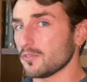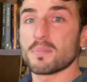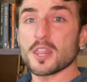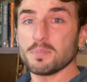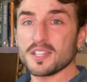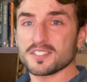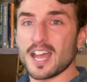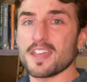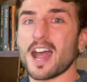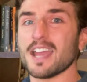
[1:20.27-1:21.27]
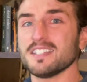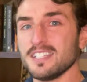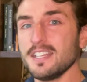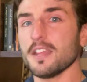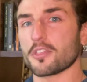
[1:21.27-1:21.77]
But on the plus side, I
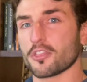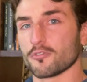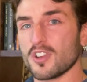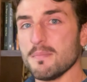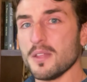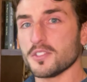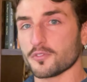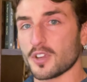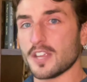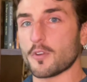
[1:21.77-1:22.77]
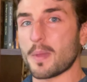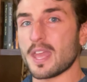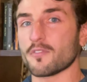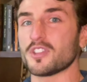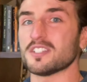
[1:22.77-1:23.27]
did get 3 months free for
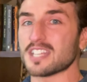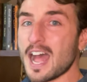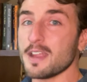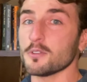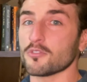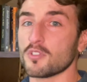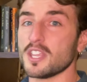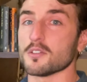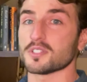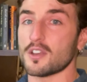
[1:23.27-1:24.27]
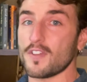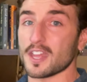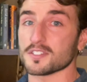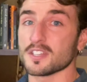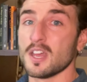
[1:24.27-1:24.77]
paying for the entire 3 years in
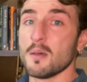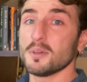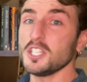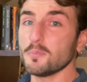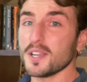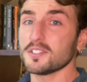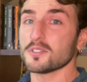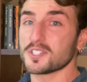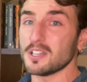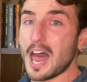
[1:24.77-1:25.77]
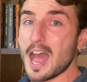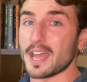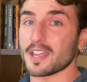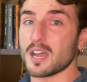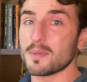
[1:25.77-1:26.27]
advance. But these prices are still
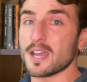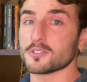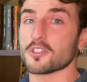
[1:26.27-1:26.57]
high, coming out to